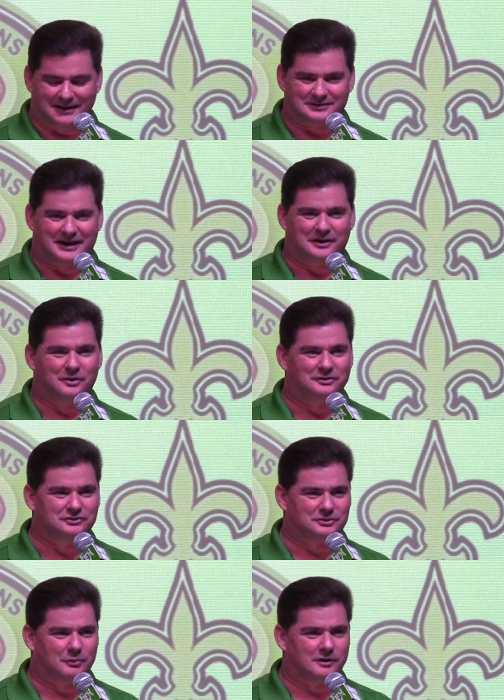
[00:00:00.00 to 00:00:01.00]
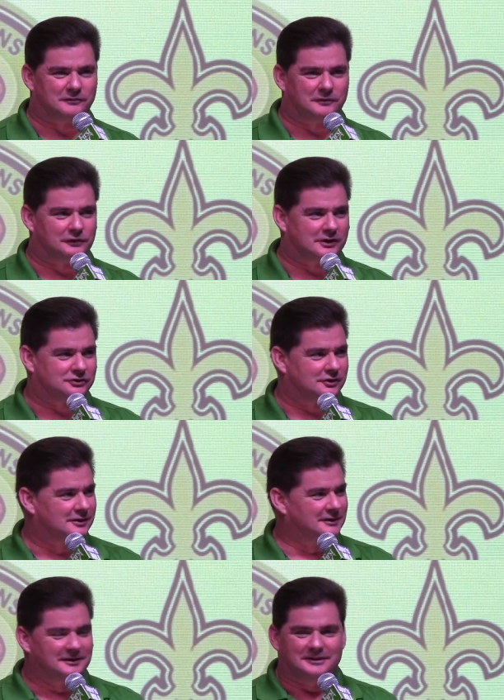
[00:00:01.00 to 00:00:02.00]
He's going to go do some work for Fletcher
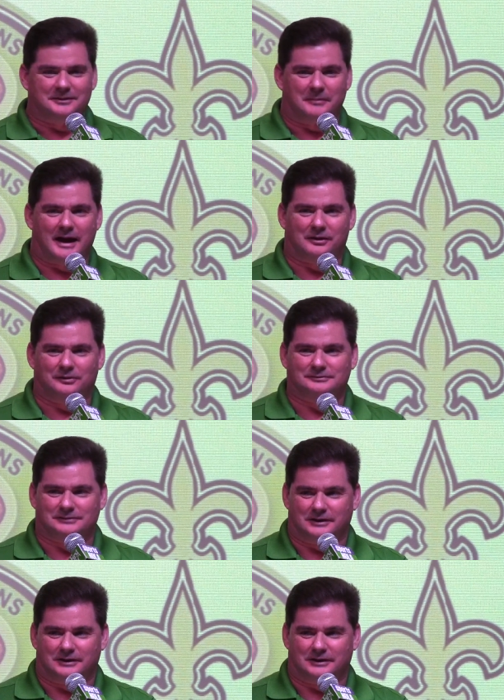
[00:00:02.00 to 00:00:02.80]
Mackel,